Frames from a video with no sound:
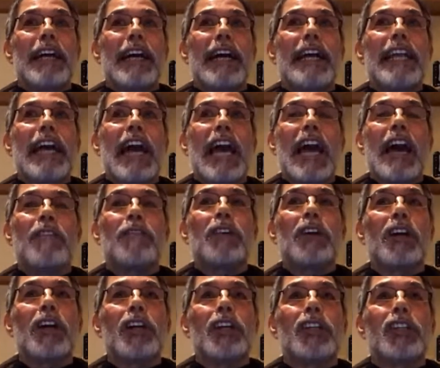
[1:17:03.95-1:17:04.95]
and I have
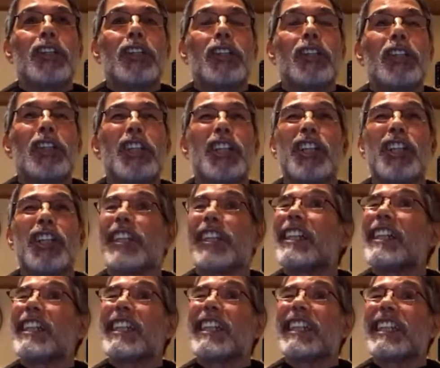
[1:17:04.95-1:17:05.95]
a good
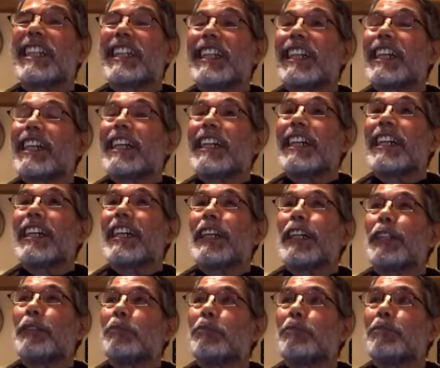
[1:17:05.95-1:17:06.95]

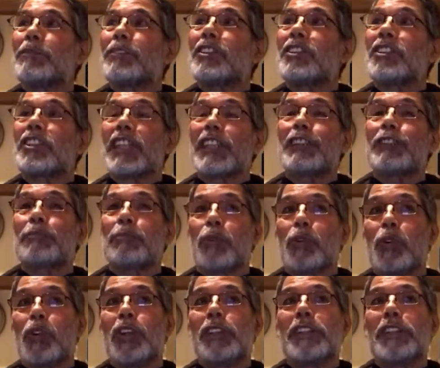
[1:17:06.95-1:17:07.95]
six
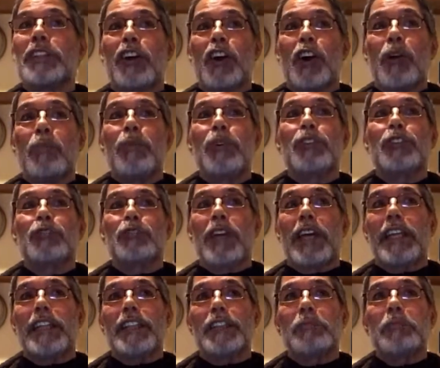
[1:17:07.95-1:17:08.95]
more that are almost
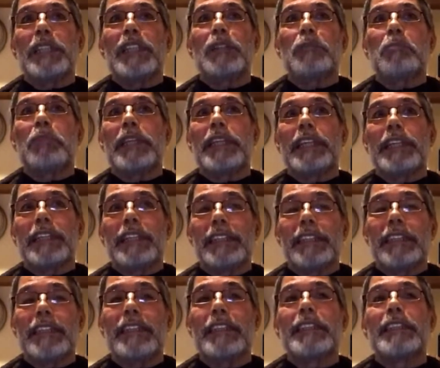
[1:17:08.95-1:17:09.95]
ready to be completed.
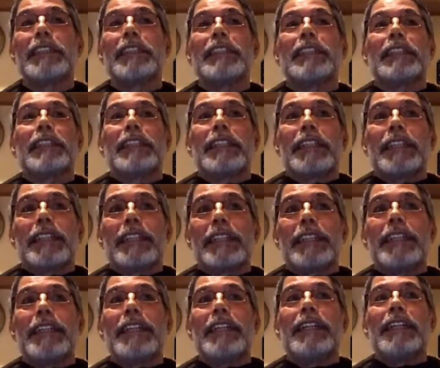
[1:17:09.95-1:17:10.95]

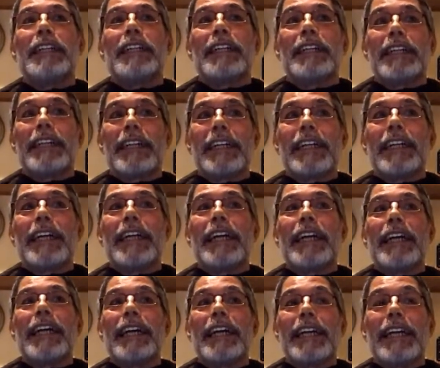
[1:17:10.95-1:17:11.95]
Uh,
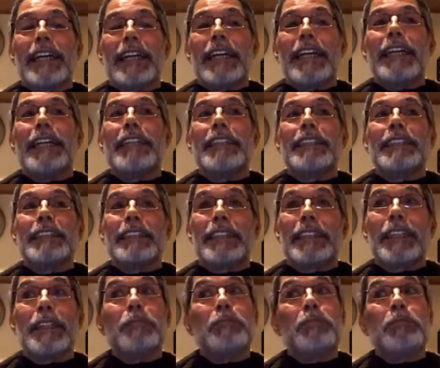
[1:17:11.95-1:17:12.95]
and
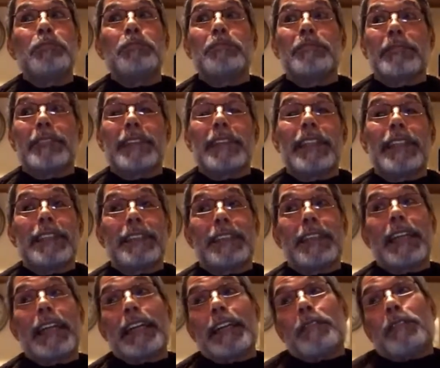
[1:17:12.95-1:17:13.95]

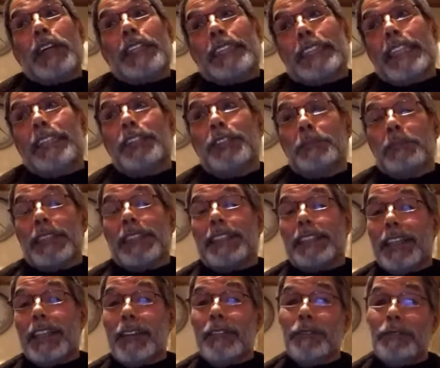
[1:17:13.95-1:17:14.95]
if I say so
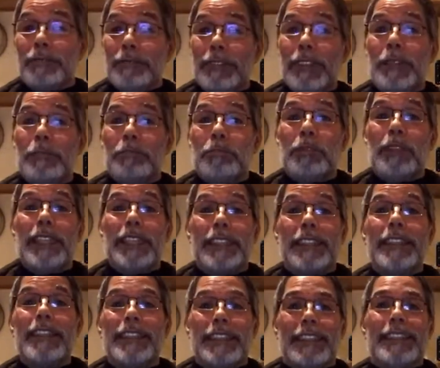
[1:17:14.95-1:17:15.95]
myself, they're pretty
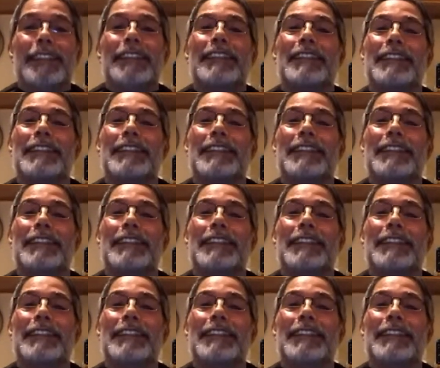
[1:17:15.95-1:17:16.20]
good.